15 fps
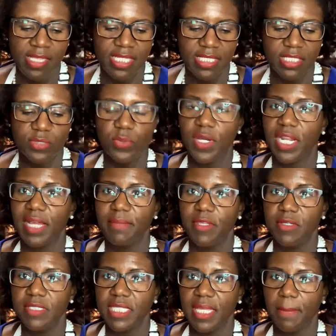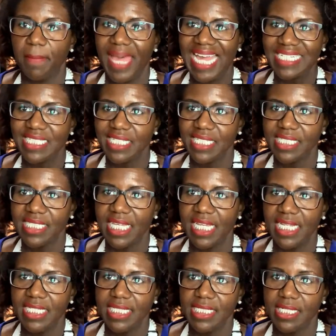This is what I'm using. Back to the
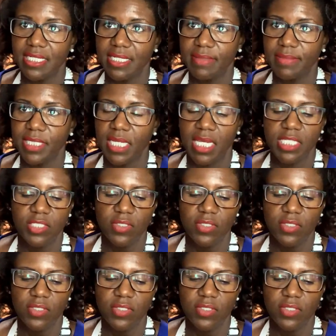skinny syrups.